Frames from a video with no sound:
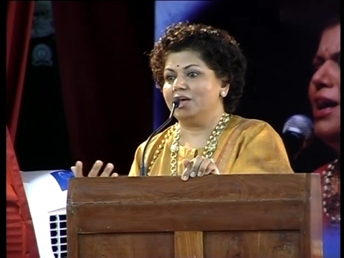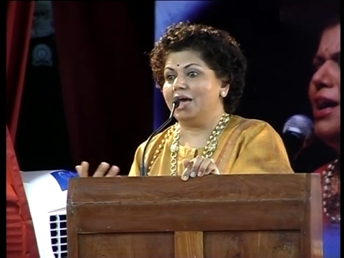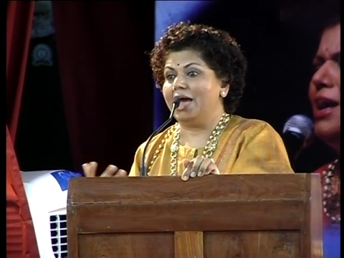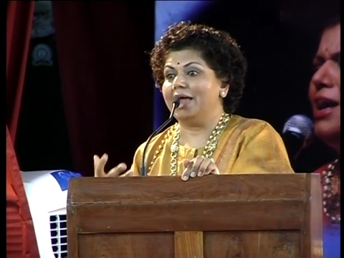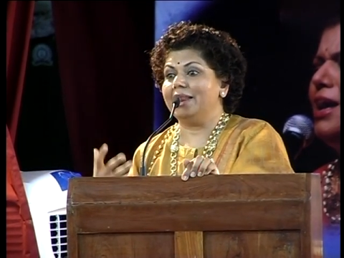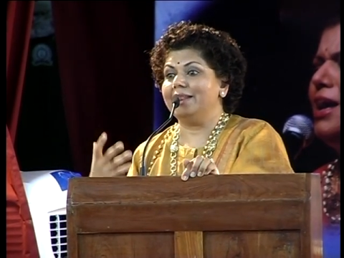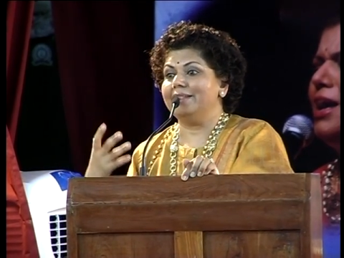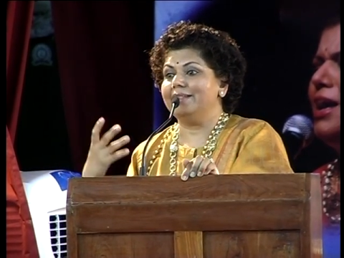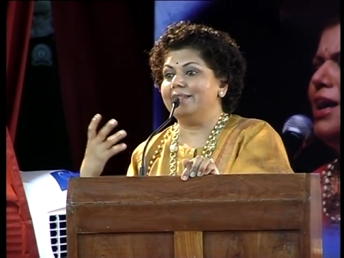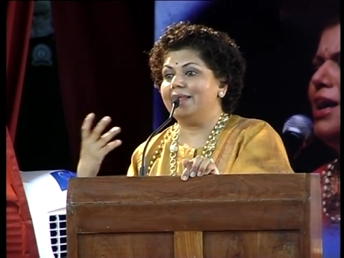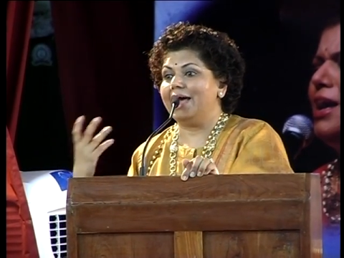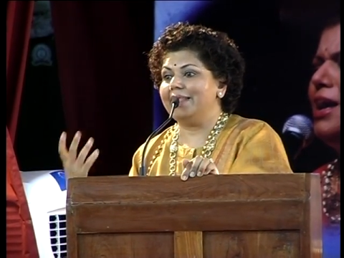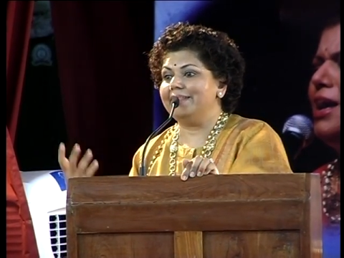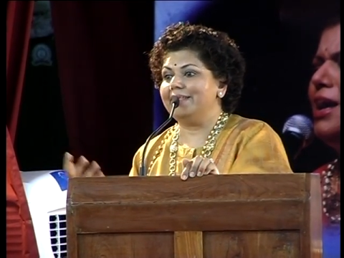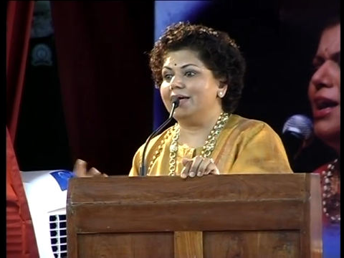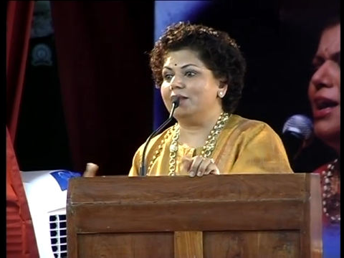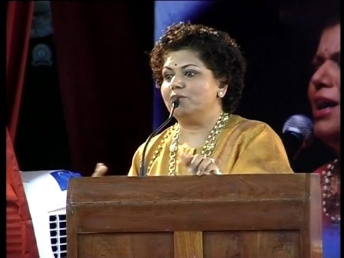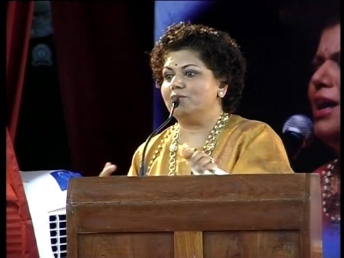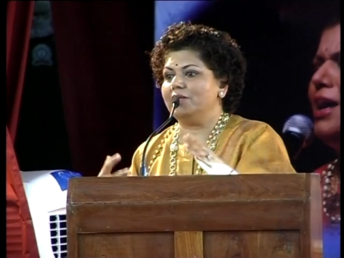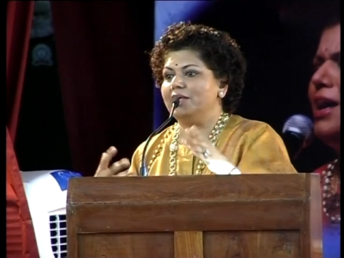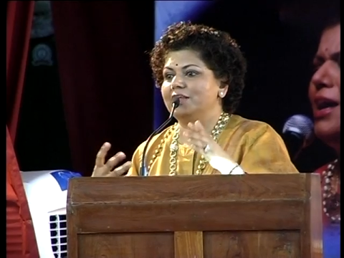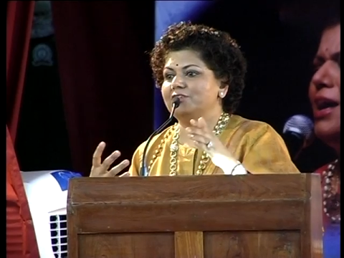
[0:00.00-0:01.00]
And
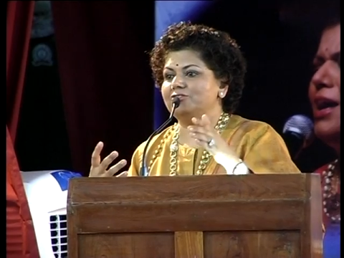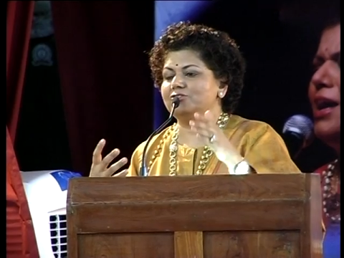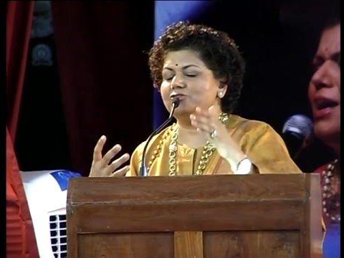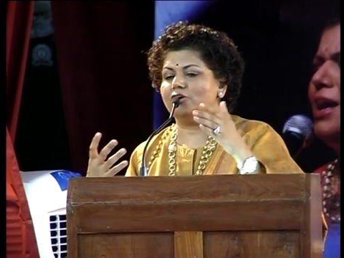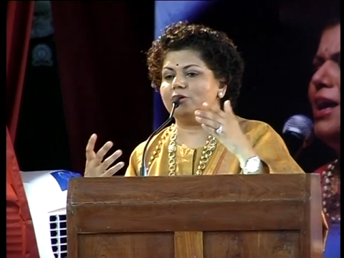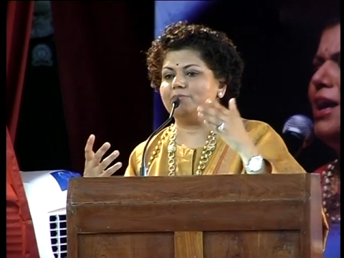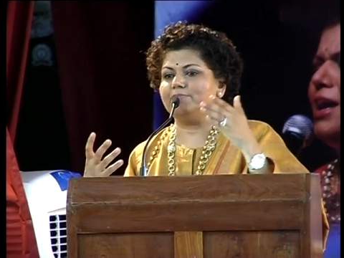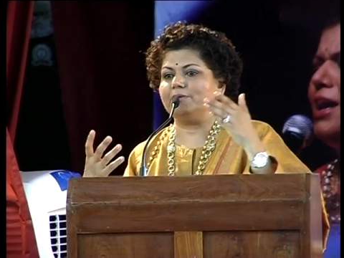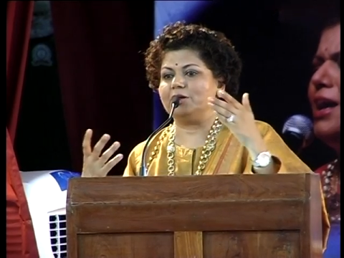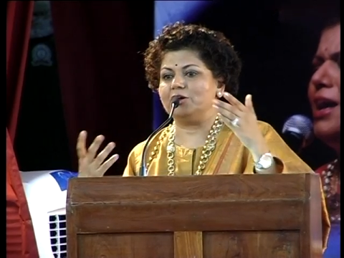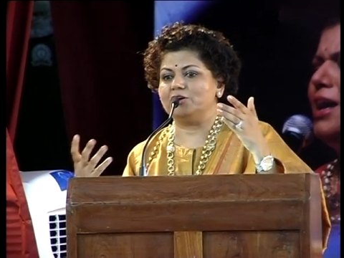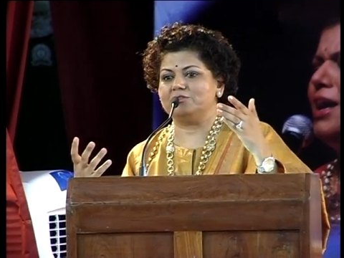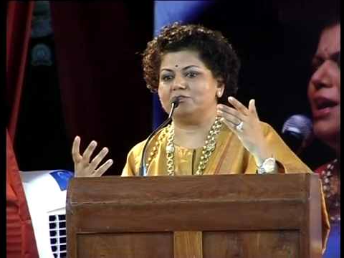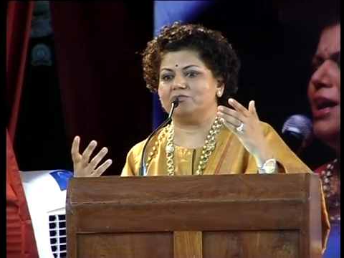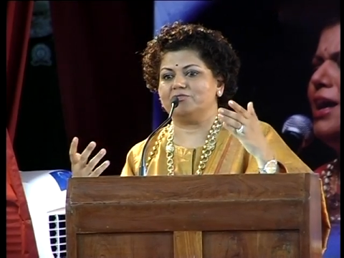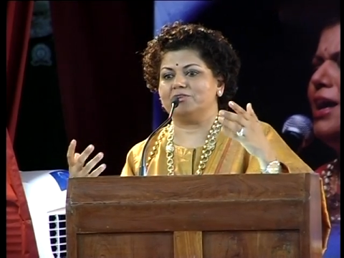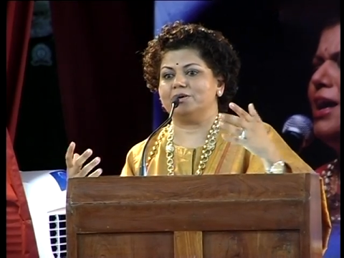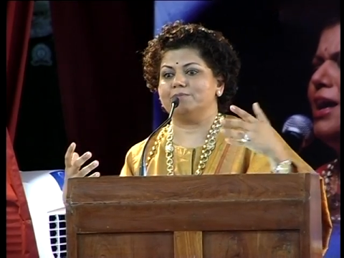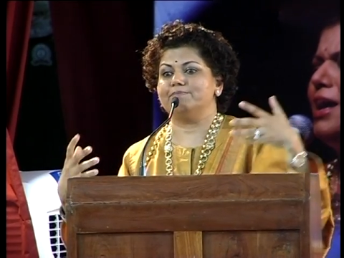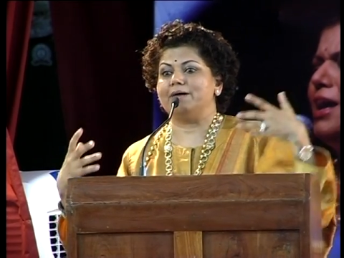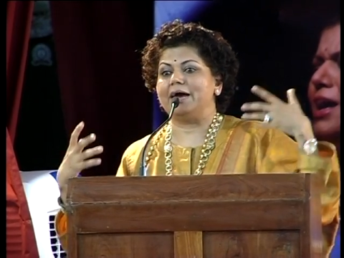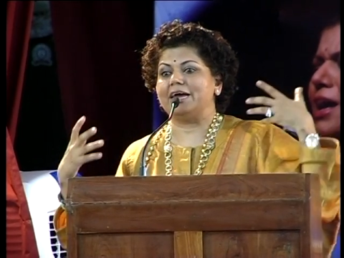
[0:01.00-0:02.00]
that it's not because of
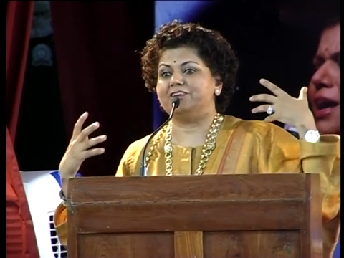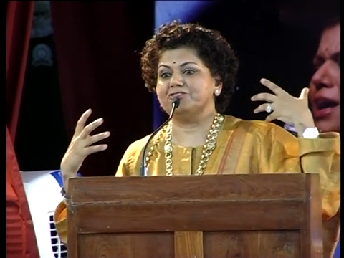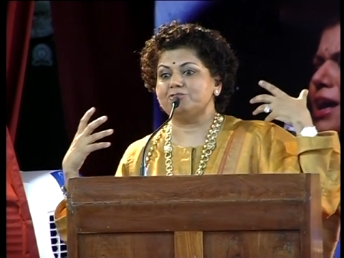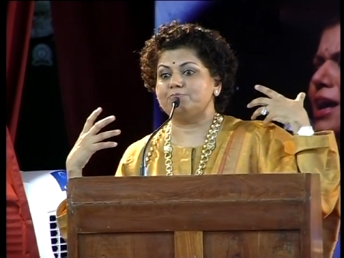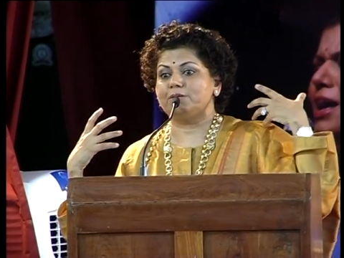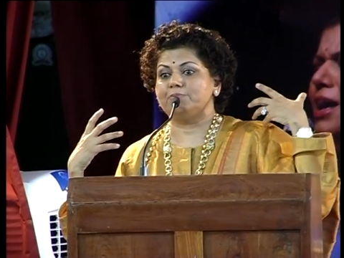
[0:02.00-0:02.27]
compassion,